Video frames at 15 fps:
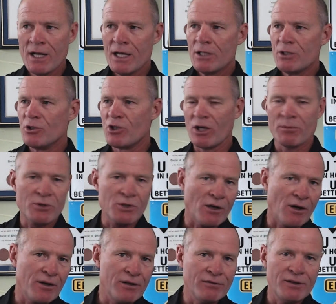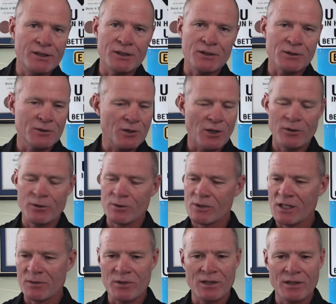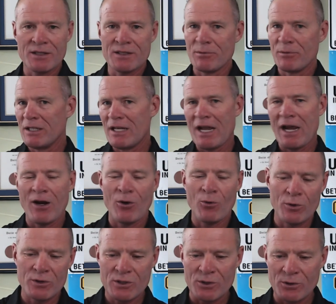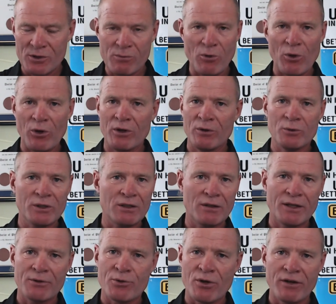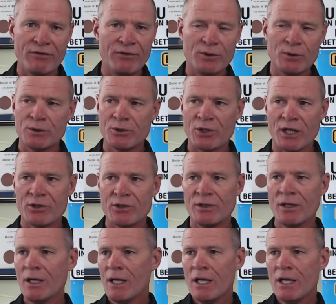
Jump starting vehicles, all those types of things. I mean, now we're so spoiled with electronic fuel injection.